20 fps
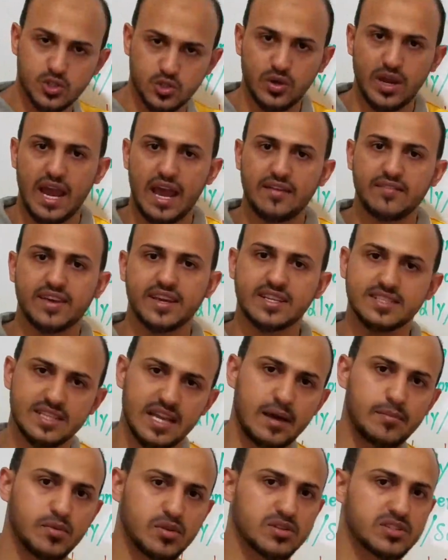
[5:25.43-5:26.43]
to have
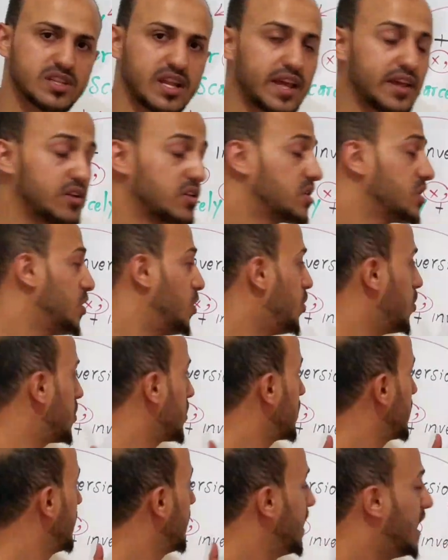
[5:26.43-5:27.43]
examples later,
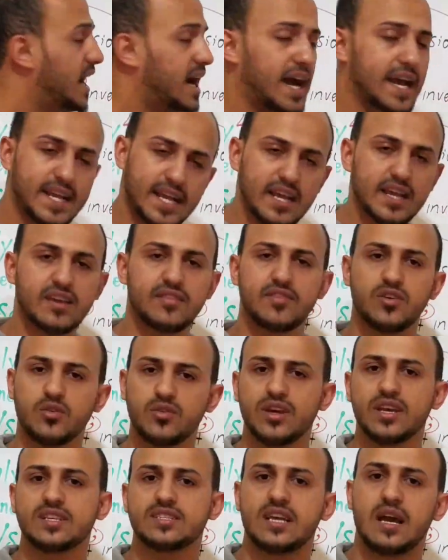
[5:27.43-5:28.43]
or I can give you the
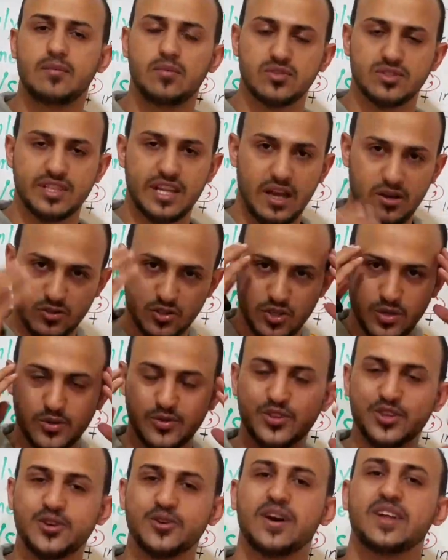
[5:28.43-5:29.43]
examples now so
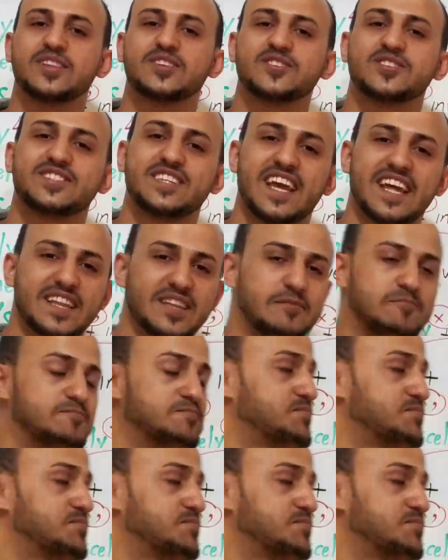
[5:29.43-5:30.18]
you understand them.